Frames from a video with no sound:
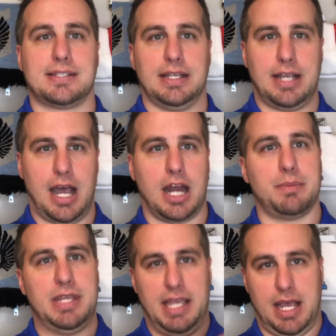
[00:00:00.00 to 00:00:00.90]
the
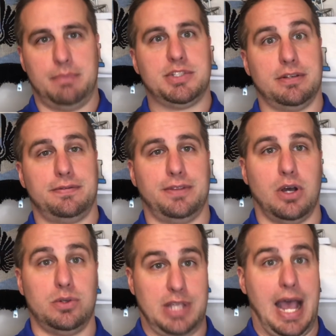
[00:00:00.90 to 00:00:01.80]
economy ebbs and
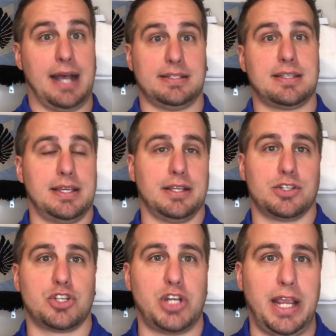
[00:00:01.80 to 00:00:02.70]
flows, as
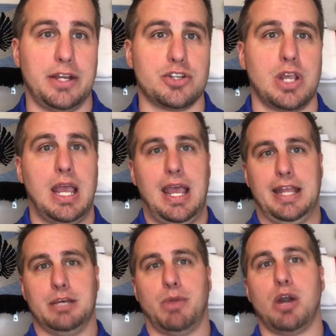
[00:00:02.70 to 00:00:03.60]
things change,
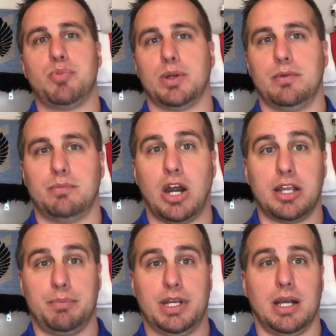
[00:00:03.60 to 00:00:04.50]
and the market,
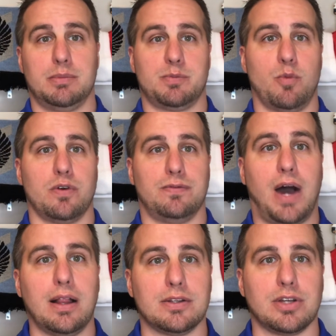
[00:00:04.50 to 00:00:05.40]
market becomes more
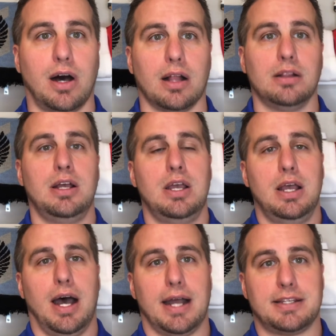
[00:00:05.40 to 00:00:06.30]
volatile,
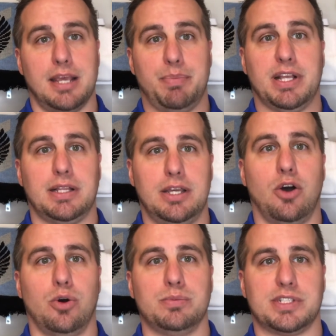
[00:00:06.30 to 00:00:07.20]
uh, typically
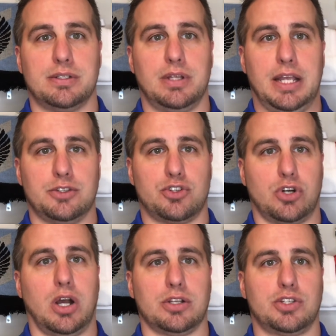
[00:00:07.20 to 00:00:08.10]
homes in, in
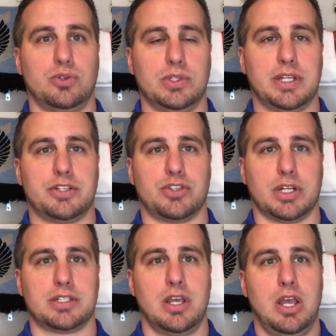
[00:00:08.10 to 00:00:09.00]
strong school
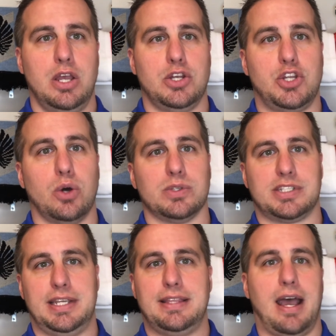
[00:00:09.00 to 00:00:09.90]
districts don't
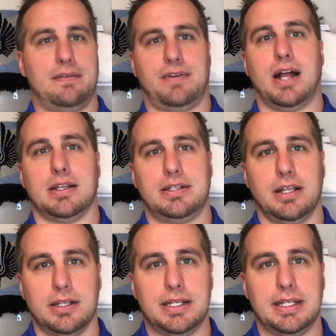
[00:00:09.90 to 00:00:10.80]
see that
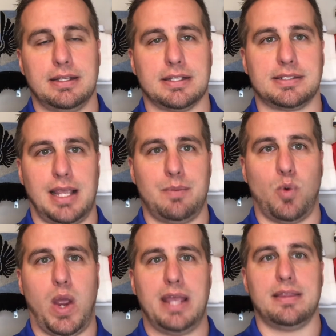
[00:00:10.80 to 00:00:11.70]
volatility in the same
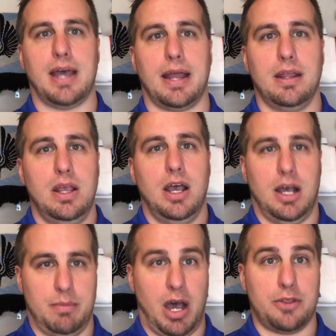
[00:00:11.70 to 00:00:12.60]
way that
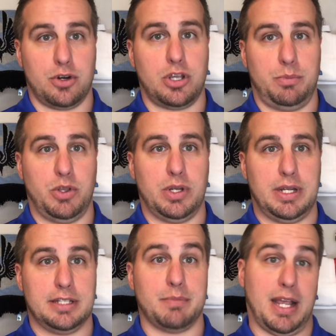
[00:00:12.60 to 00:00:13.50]
um, other
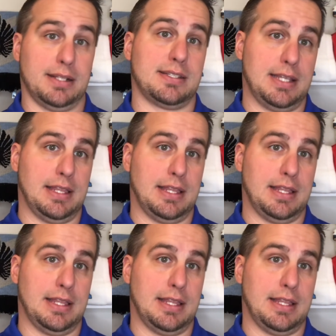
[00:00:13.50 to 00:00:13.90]
communities might see